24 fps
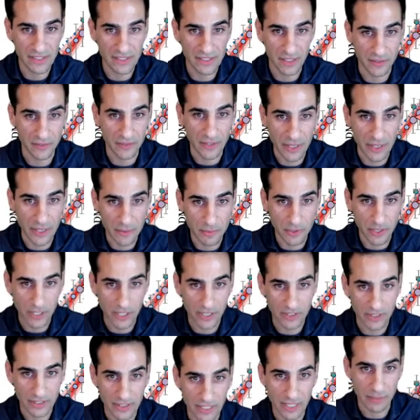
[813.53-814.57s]
that are very
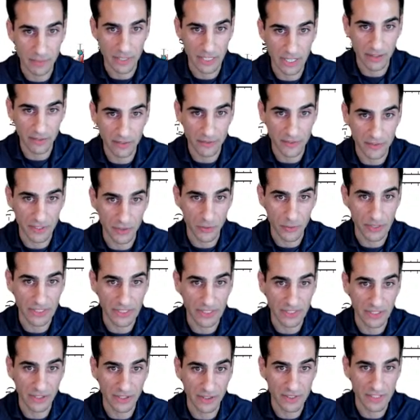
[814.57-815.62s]
bright in Lyman Alpha
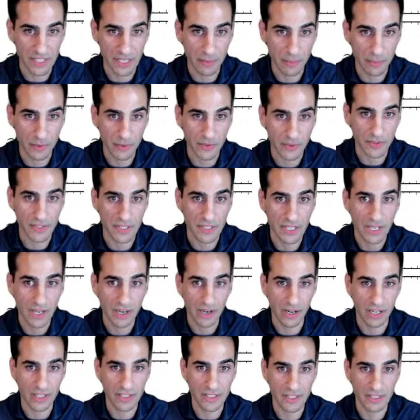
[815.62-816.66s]
within our samples
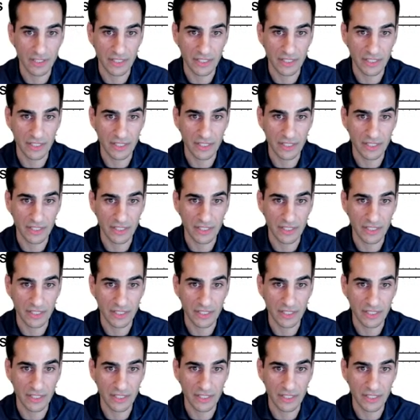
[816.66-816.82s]
are actually